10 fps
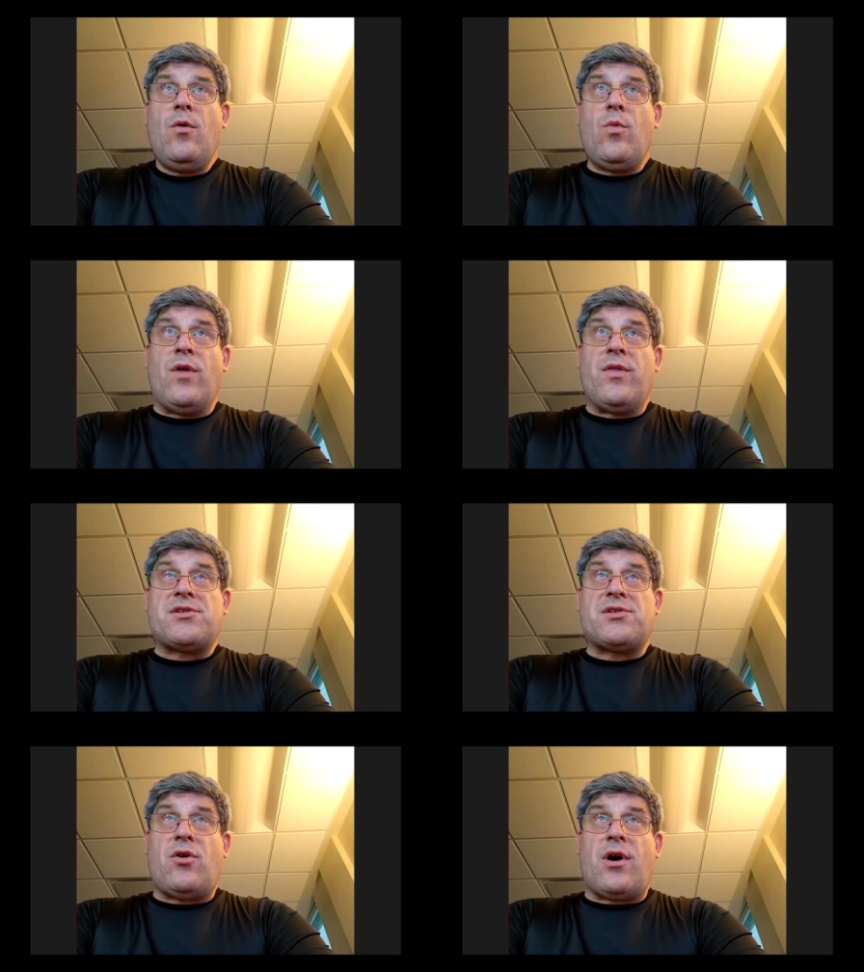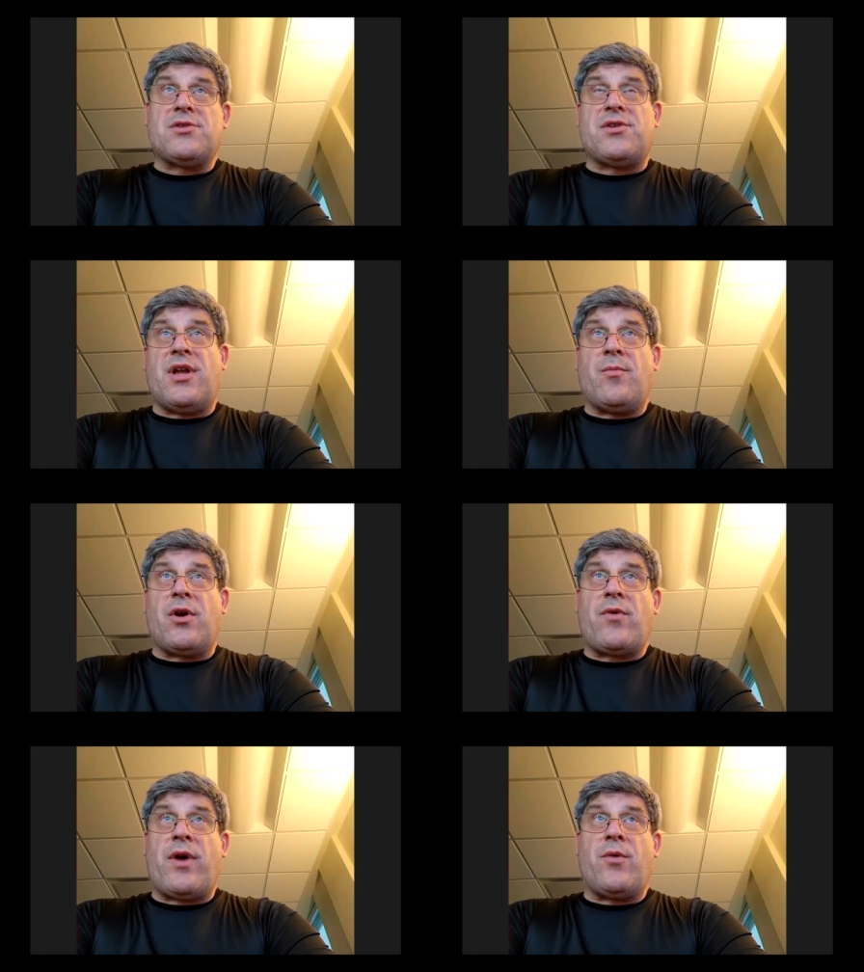Well, this caused in him
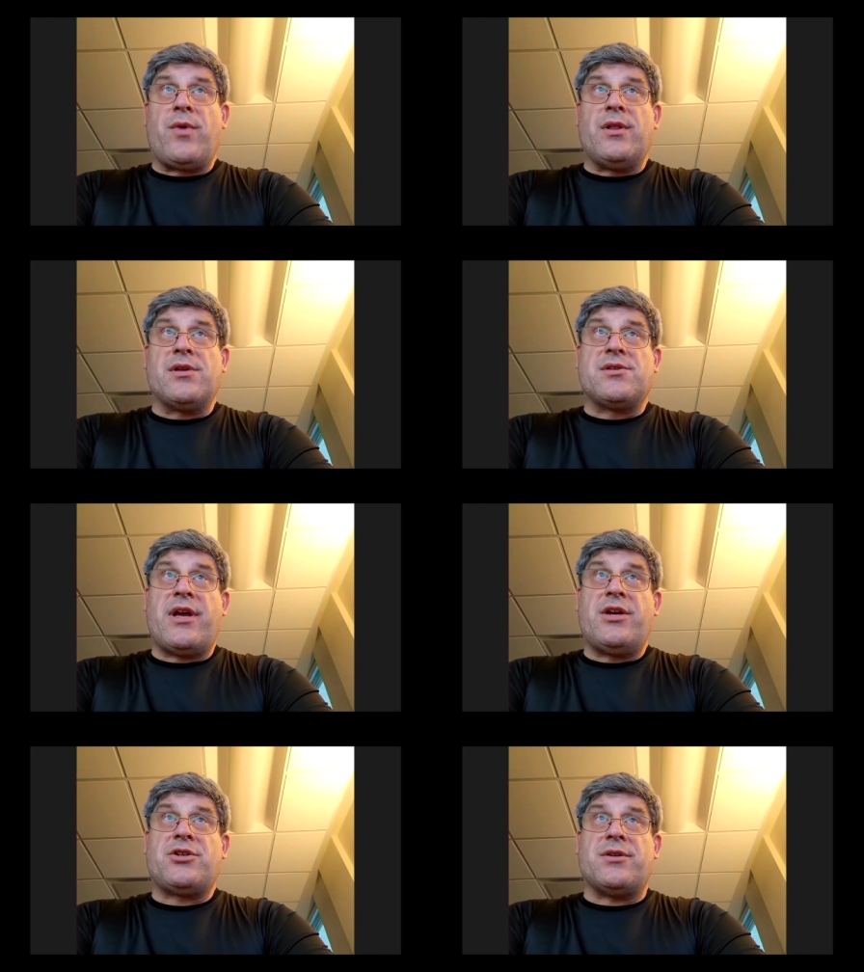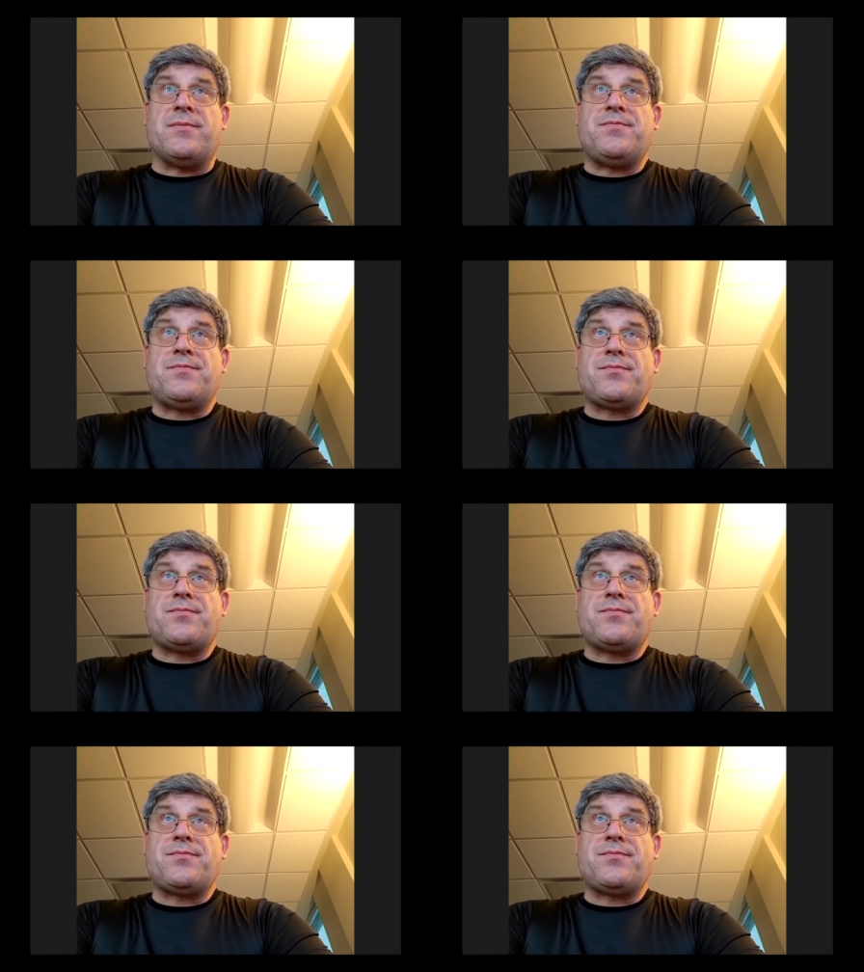a great realization.